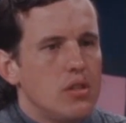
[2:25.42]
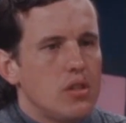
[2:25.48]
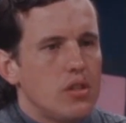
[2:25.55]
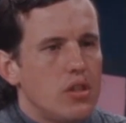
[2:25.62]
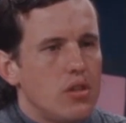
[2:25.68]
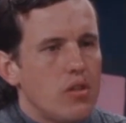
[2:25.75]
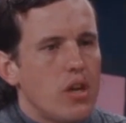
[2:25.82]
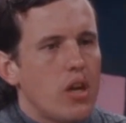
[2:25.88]

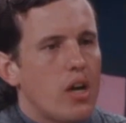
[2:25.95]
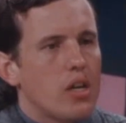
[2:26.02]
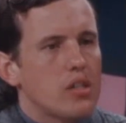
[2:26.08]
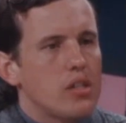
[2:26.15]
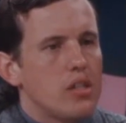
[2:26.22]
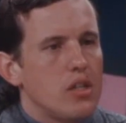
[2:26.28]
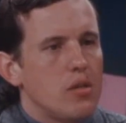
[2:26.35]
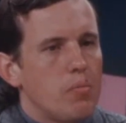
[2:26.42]

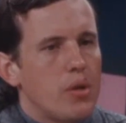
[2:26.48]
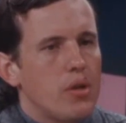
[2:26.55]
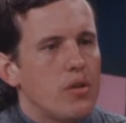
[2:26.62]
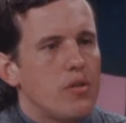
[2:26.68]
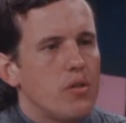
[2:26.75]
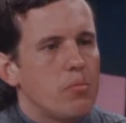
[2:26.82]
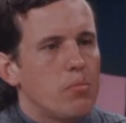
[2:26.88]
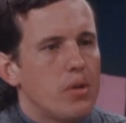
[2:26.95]
curiosity, peer
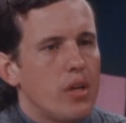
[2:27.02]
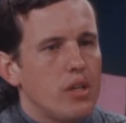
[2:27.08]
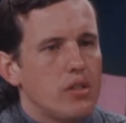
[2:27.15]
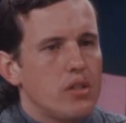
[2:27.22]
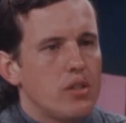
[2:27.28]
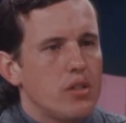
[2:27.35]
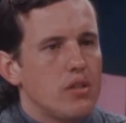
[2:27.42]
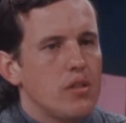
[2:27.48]
group
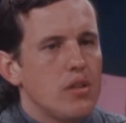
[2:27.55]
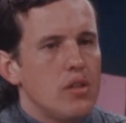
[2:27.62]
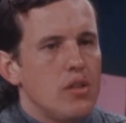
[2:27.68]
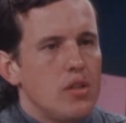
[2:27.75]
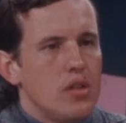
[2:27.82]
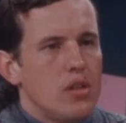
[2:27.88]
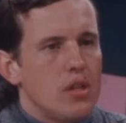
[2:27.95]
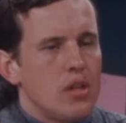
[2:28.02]
pressure,
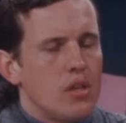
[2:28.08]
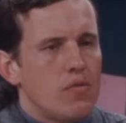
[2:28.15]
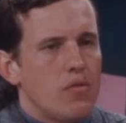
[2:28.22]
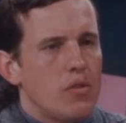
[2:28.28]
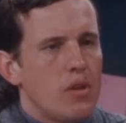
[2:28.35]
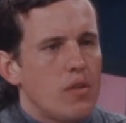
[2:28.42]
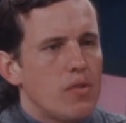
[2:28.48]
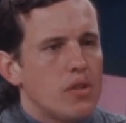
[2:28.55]
and if
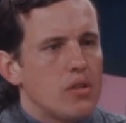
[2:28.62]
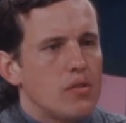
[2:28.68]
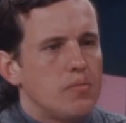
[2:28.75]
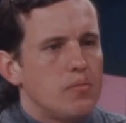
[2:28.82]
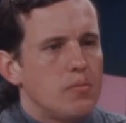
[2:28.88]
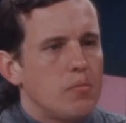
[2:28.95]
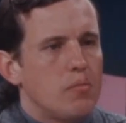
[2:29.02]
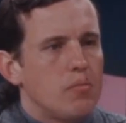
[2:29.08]
you haven't
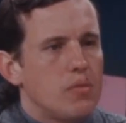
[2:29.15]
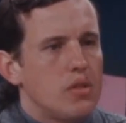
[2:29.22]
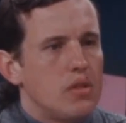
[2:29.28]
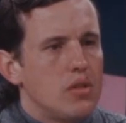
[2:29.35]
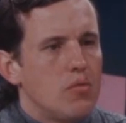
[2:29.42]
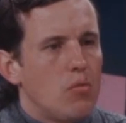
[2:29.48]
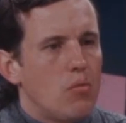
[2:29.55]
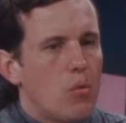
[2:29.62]

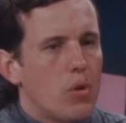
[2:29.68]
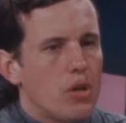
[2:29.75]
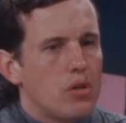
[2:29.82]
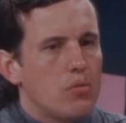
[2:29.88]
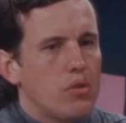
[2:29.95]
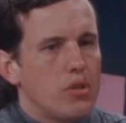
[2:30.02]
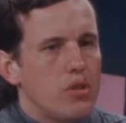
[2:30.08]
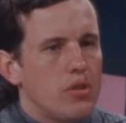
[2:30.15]

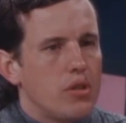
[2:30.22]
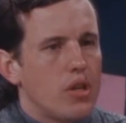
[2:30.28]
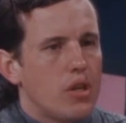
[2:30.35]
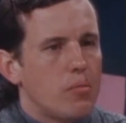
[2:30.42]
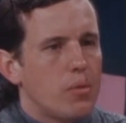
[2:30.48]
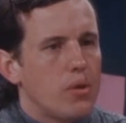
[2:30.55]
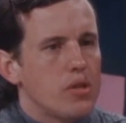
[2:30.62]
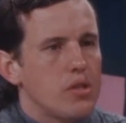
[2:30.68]
worked with your
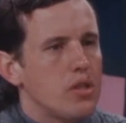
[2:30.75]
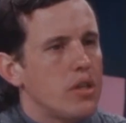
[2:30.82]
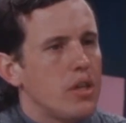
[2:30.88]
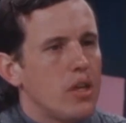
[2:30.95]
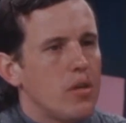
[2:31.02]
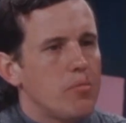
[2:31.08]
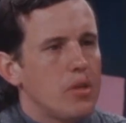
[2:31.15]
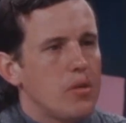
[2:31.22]
young person and
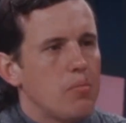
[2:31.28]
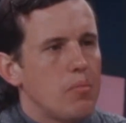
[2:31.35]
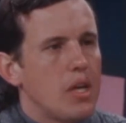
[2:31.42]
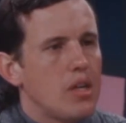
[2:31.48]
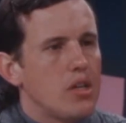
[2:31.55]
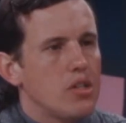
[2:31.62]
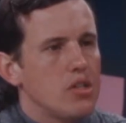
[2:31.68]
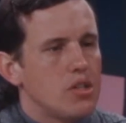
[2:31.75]
helped him
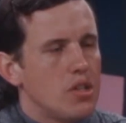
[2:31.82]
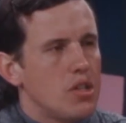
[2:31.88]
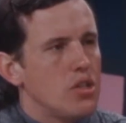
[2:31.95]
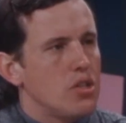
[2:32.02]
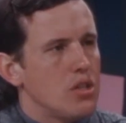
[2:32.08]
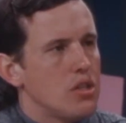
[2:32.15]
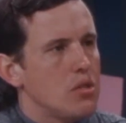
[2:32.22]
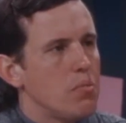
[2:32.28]
make
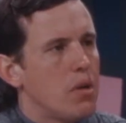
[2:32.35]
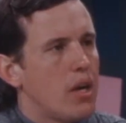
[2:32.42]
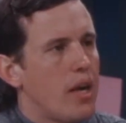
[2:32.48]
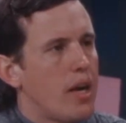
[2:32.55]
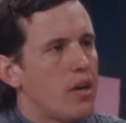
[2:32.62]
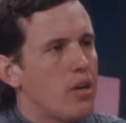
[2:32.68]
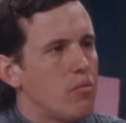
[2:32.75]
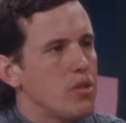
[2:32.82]
decisions about
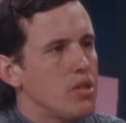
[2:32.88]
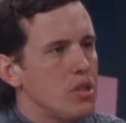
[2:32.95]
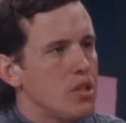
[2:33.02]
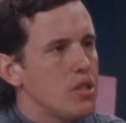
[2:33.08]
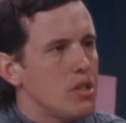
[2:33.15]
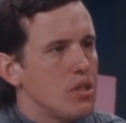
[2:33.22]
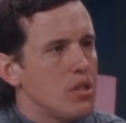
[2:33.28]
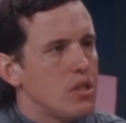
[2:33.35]
how to
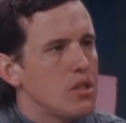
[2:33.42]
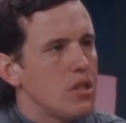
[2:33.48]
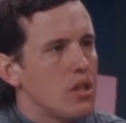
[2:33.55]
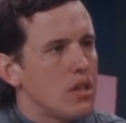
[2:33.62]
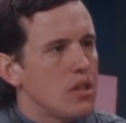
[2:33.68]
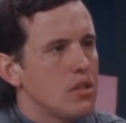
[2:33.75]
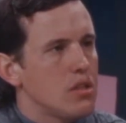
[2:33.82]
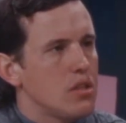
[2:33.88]
resist these
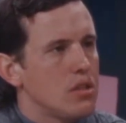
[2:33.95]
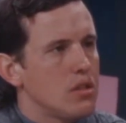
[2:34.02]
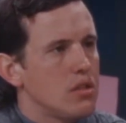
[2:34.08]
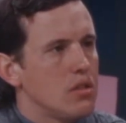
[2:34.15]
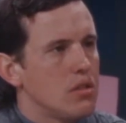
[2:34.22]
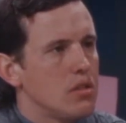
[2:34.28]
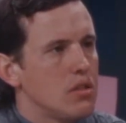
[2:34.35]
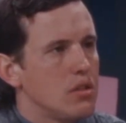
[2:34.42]
things,
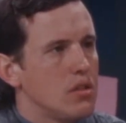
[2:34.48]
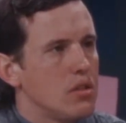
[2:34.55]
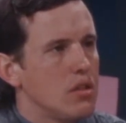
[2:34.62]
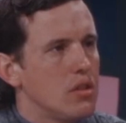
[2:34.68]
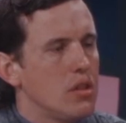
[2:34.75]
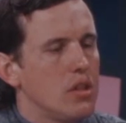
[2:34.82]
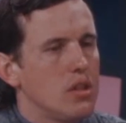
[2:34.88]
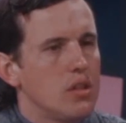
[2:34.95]

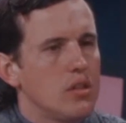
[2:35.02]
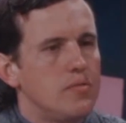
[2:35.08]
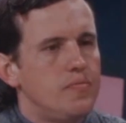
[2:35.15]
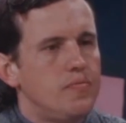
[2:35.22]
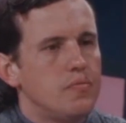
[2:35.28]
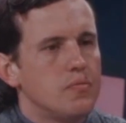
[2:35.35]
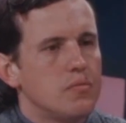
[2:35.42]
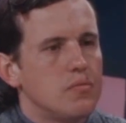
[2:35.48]
then
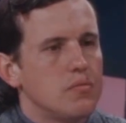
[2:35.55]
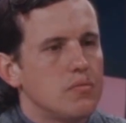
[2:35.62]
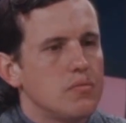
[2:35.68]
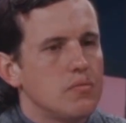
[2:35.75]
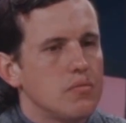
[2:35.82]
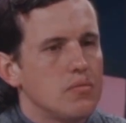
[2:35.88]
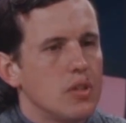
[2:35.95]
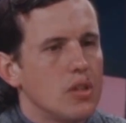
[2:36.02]

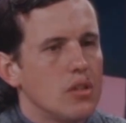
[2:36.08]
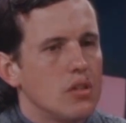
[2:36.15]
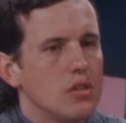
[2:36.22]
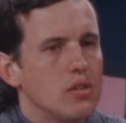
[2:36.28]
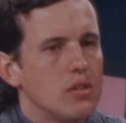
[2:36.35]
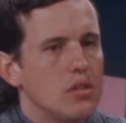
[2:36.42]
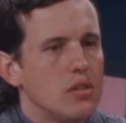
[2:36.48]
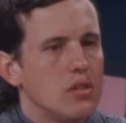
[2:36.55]

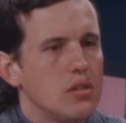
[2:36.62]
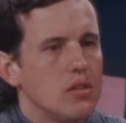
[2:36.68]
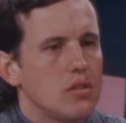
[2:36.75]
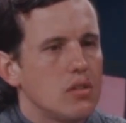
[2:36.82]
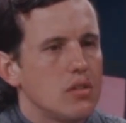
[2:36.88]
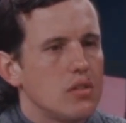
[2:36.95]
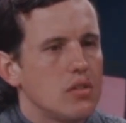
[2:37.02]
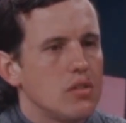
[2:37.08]

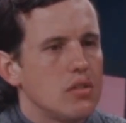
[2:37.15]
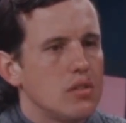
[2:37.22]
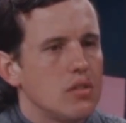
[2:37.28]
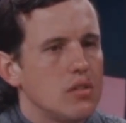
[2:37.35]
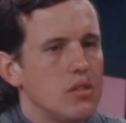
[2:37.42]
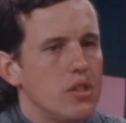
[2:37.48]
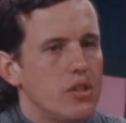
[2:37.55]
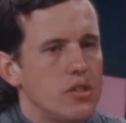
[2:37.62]

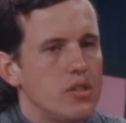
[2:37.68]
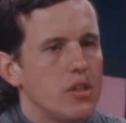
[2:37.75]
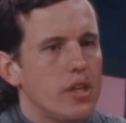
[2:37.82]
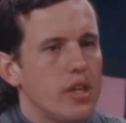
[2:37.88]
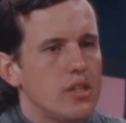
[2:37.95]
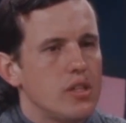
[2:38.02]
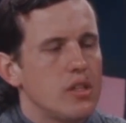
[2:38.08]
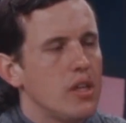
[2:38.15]
uh, your drug
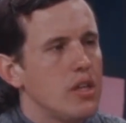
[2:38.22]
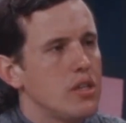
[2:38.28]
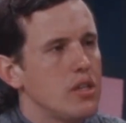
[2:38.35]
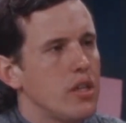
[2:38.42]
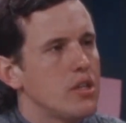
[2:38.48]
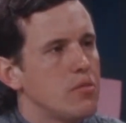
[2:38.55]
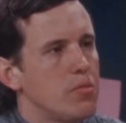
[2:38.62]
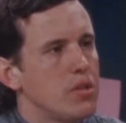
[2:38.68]
education
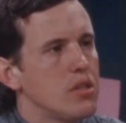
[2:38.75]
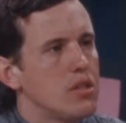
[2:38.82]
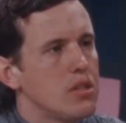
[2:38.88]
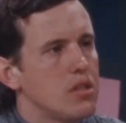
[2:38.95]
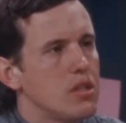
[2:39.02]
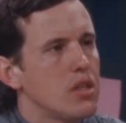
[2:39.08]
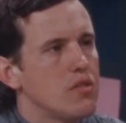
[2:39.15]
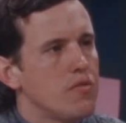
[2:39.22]
hasn't been
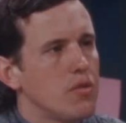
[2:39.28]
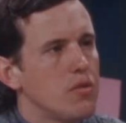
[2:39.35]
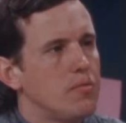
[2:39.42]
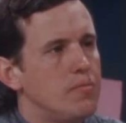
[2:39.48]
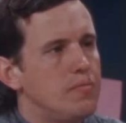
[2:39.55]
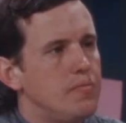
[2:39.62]
successful.